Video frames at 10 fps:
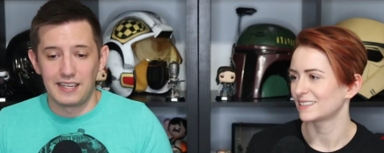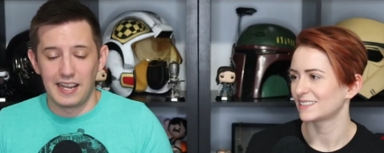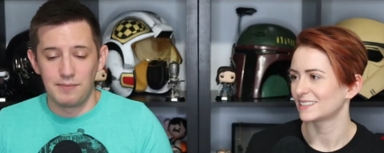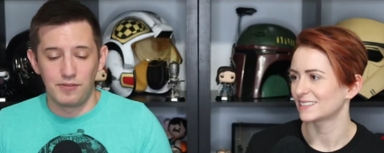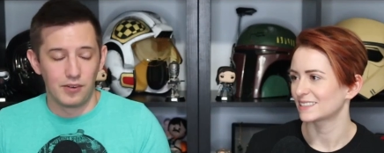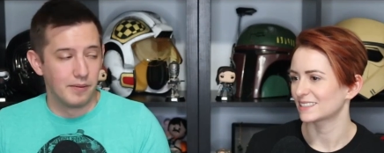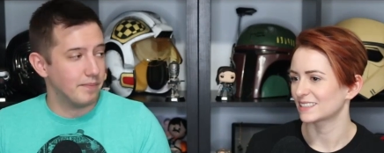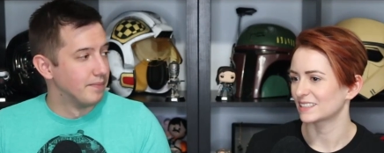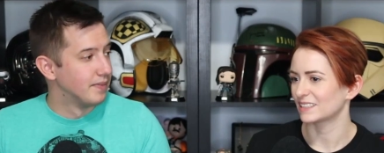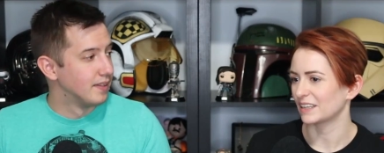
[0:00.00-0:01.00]
Speaker 1: came
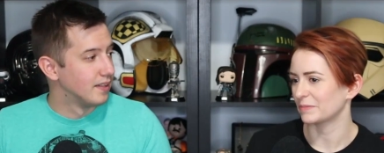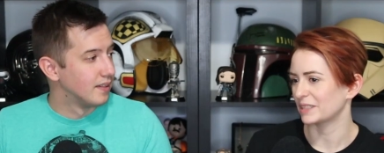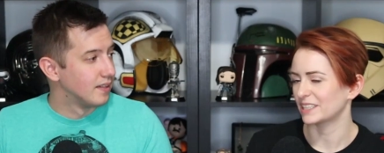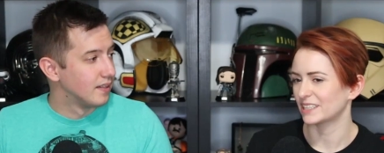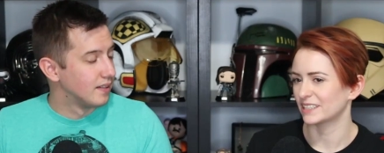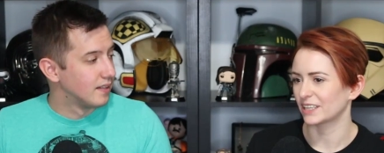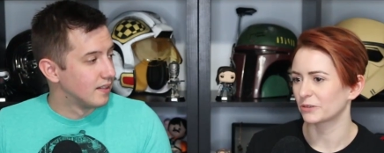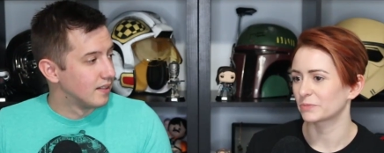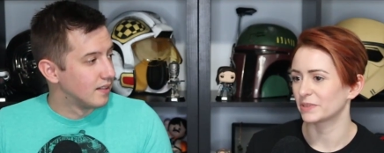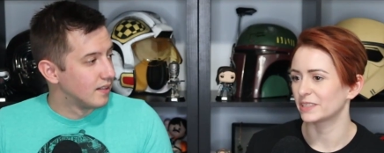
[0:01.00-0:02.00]
from. I mean,
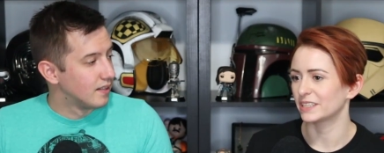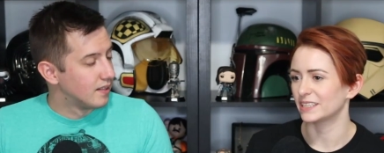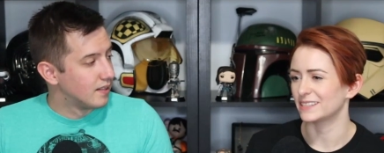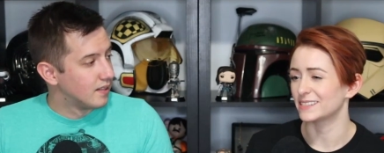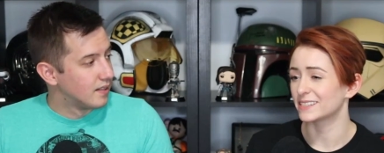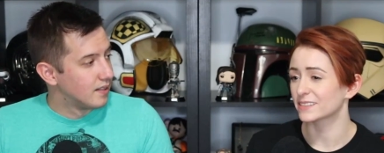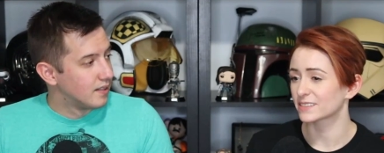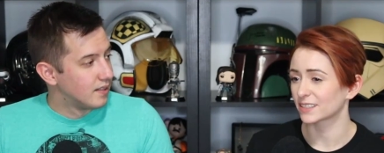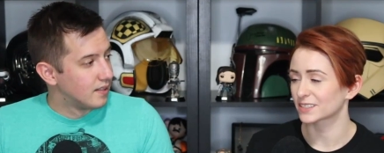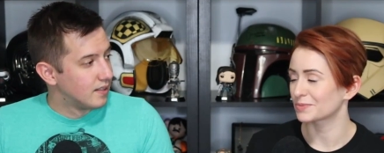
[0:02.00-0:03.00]
that would be the
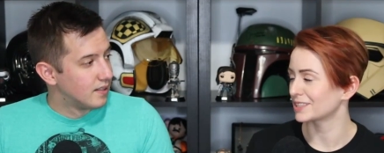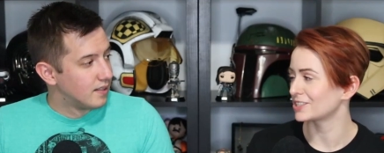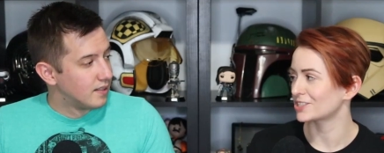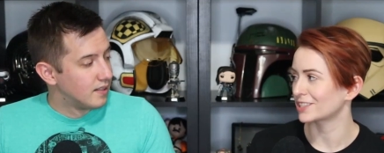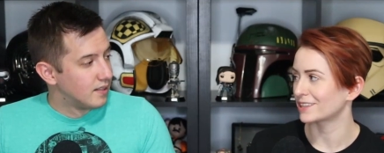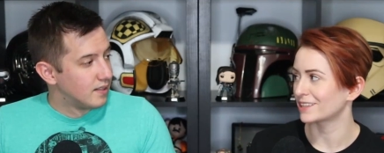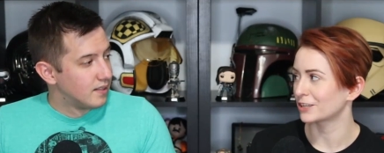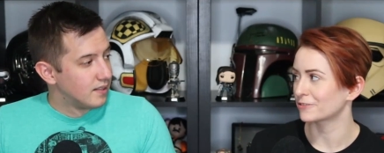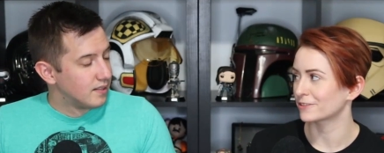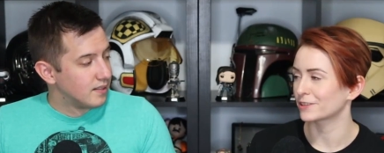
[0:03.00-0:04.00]
easiest explanation, I
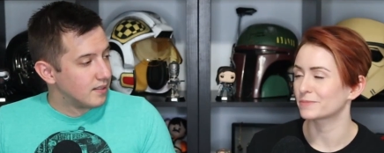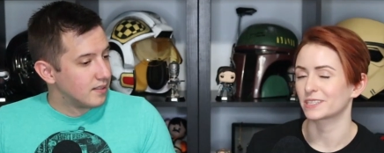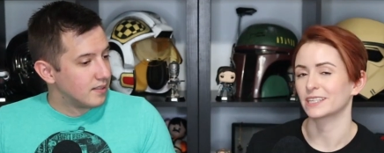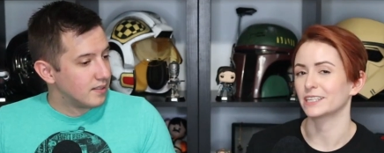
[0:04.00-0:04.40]
think, for them to